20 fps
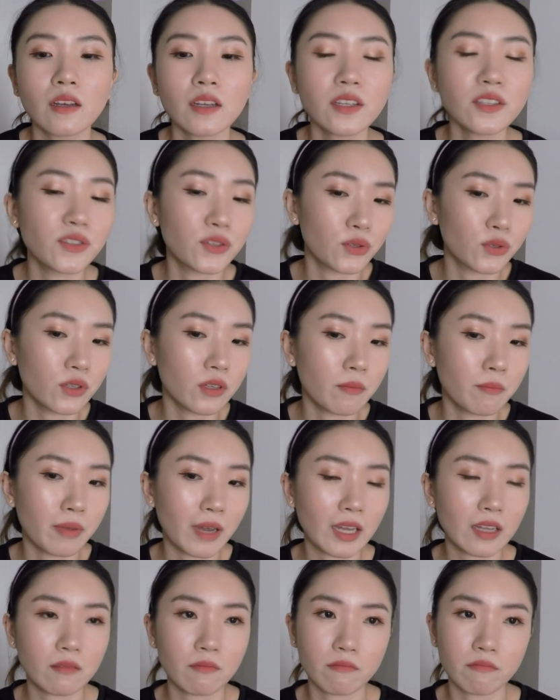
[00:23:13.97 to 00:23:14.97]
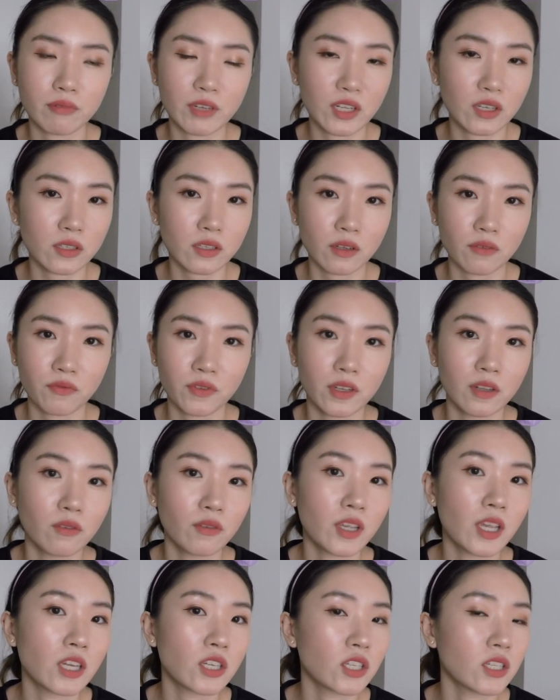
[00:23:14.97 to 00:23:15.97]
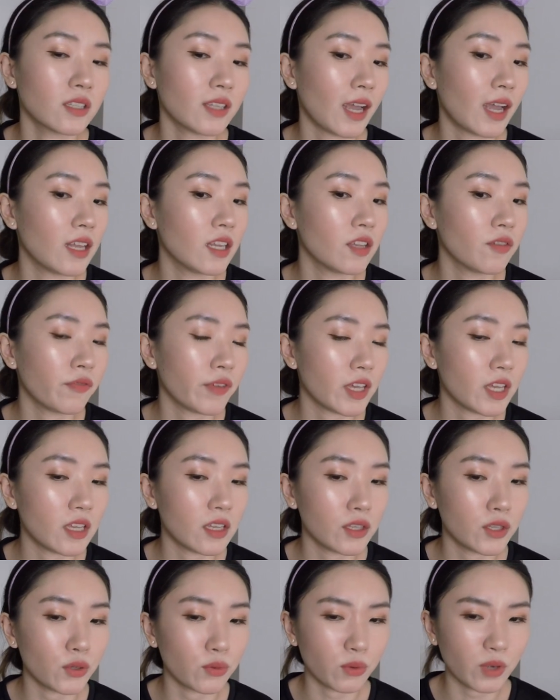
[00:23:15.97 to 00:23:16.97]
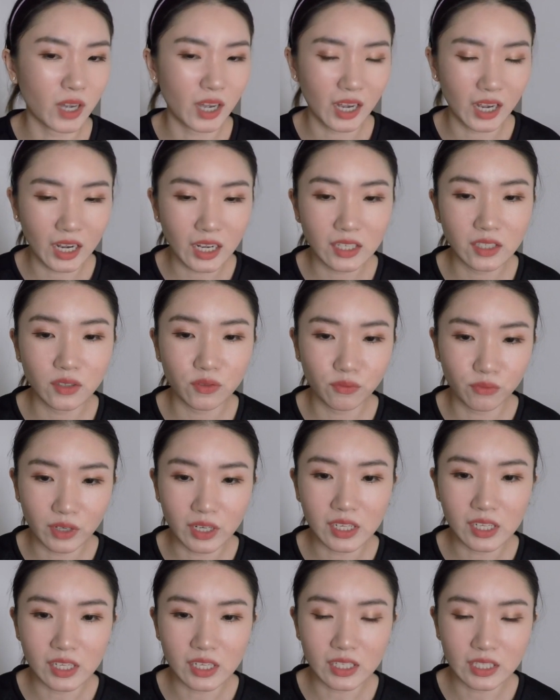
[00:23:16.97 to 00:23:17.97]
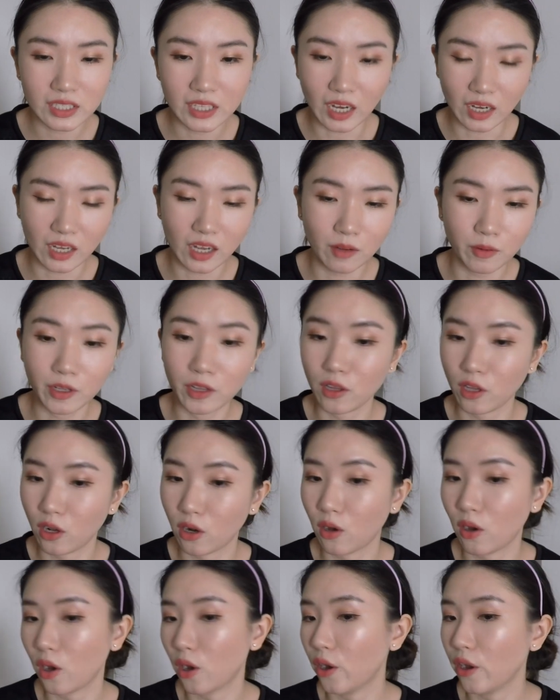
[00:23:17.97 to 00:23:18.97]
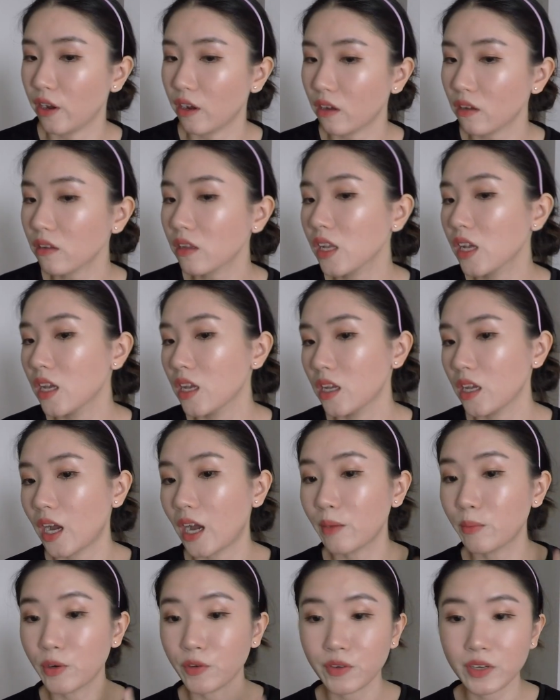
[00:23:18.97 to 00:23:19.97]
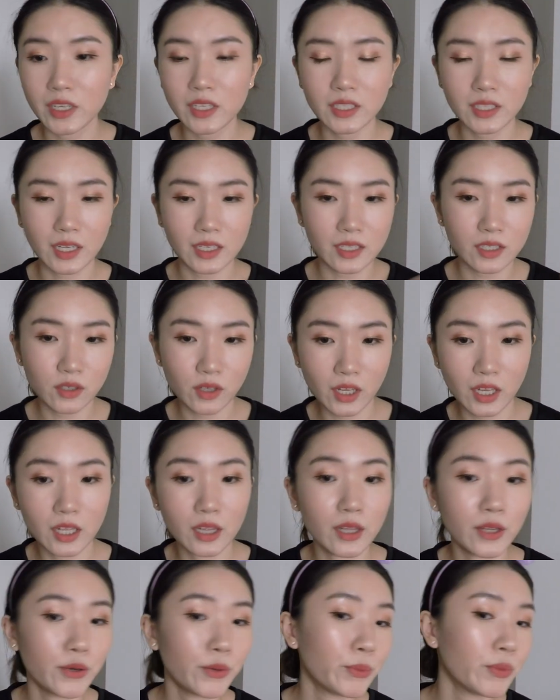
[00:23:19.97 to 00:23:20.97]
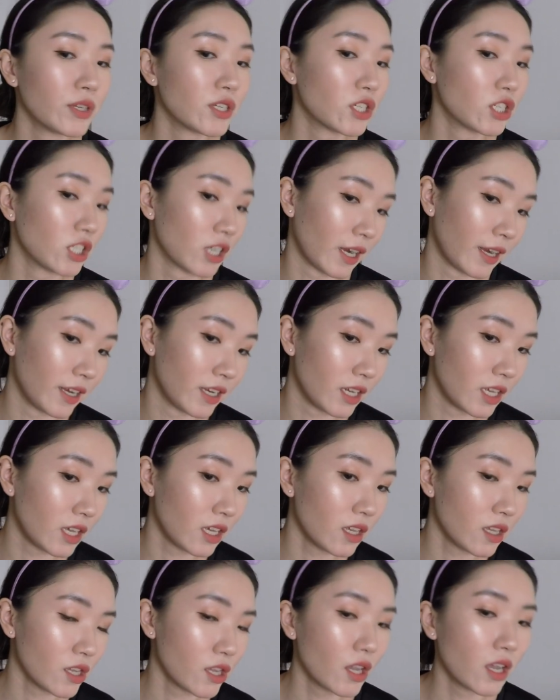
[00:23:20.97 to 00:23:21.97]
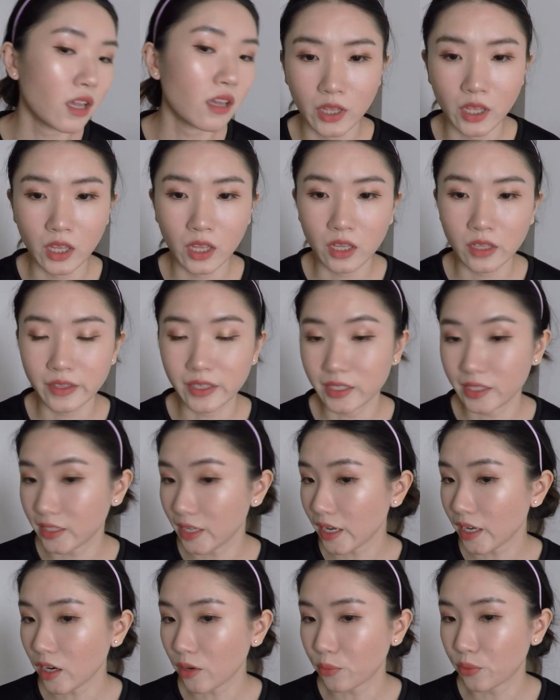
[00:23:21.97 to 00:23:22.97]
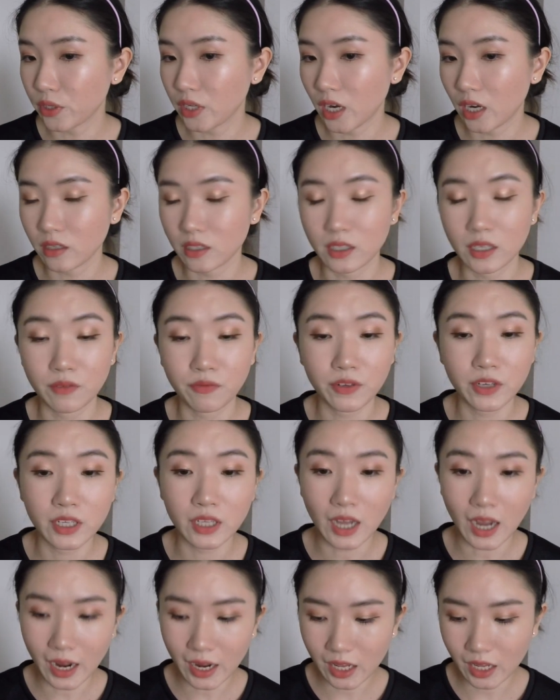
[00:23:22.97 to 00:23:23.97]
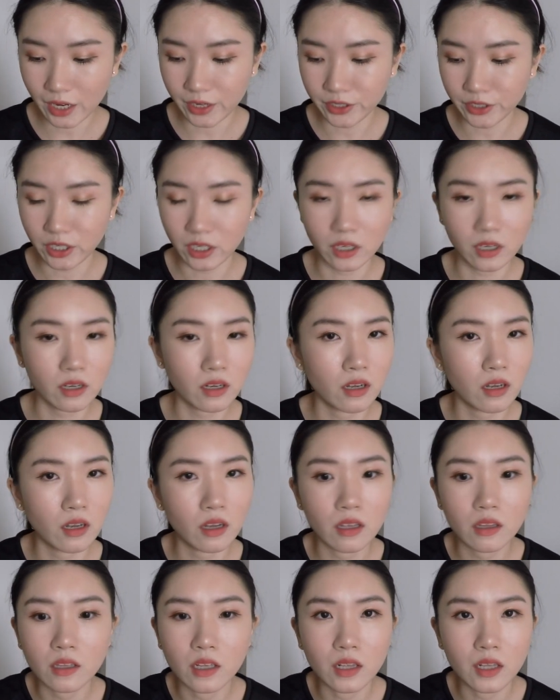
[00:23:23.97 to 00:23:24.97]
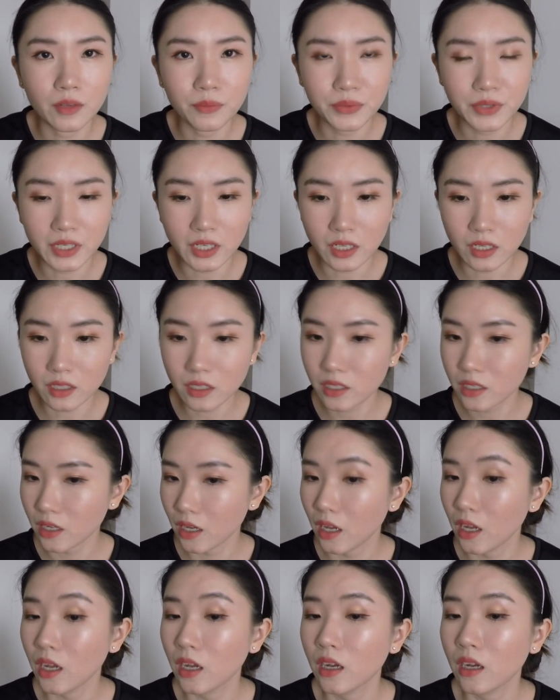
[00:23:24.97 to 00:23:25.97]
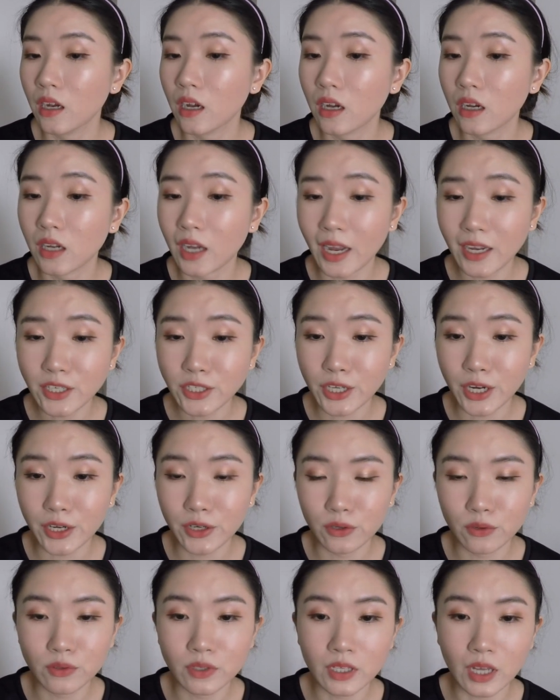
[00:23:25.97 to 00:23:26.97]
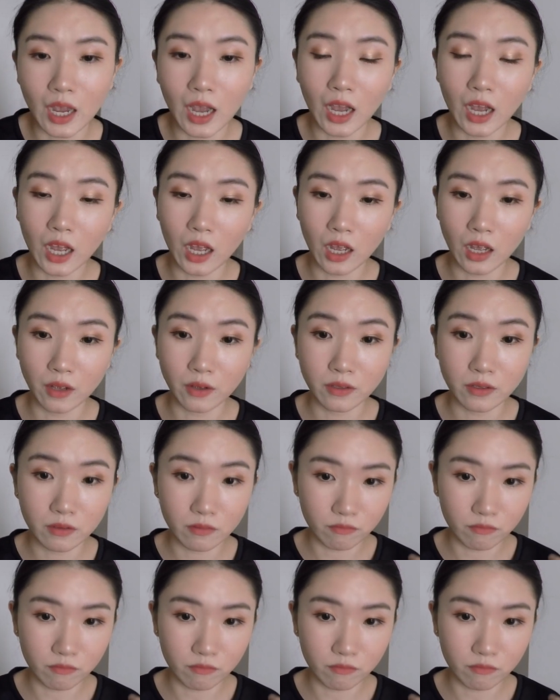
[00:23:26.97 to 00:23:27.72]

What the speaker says: is good, but because of the location that I live in, you can't really suck up a lot of oil. I'm already starting to get a little bit shiny. The standout products, definitely the eyeliner, the lip tint. Eyeshadows are